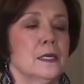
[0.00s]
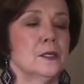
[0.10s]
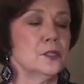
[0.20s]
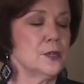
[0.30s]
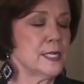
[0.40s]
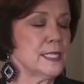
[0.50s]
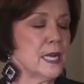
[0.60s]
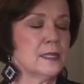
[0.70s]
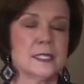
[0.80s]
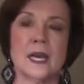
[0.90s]
So you can
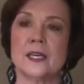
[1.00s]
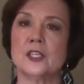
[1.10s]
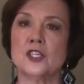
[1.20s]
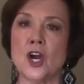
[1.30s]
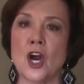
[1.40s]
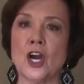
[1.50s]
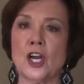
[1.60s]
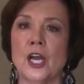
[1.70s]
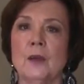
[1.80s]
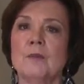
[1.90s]
tell it's got a
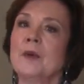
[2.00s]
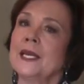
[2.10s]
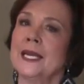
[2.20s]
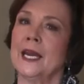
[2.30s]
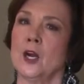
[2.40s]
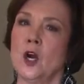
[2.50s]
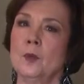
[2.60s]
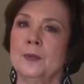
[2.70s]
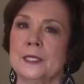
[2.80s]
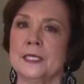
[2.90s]
dark but yet
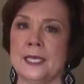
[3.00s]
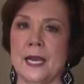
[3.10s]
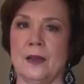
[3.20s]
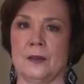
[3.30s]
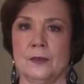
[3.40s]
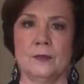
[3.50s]
open sound.